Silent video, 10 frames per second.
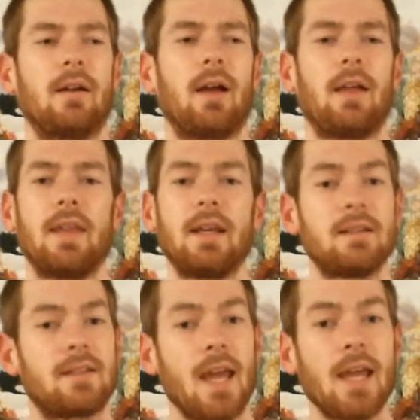they
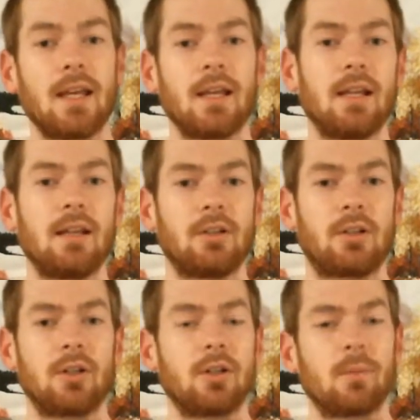could take it
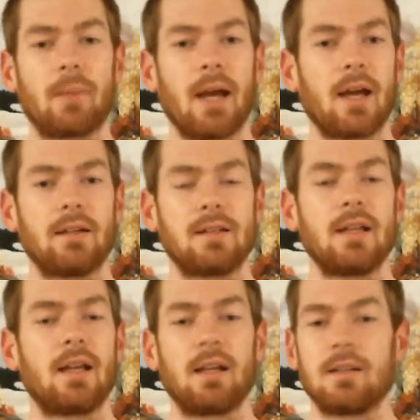good or bad,
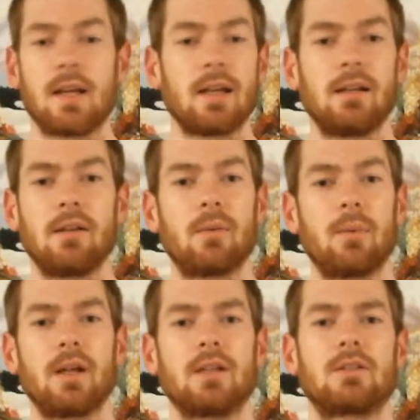take it either
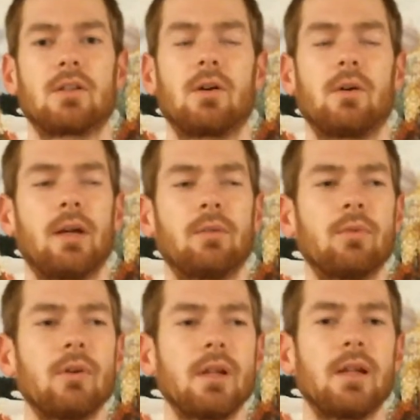way. So it
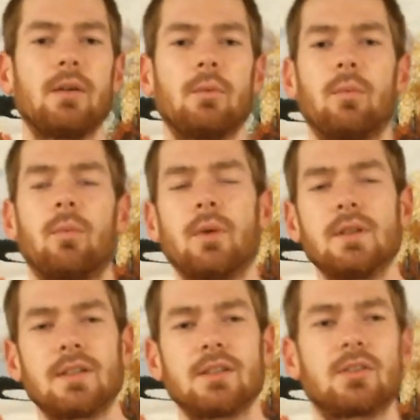really,
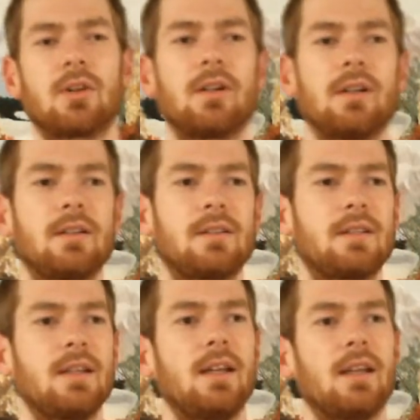once I started
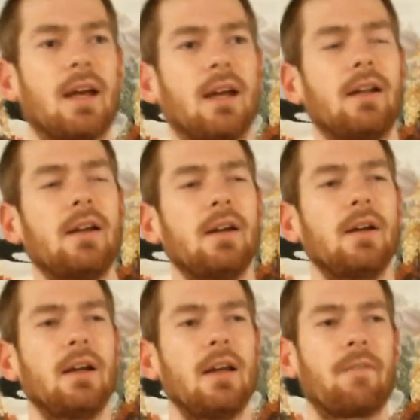seeing that,
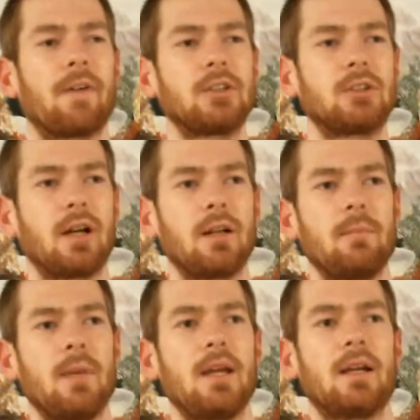if I try to make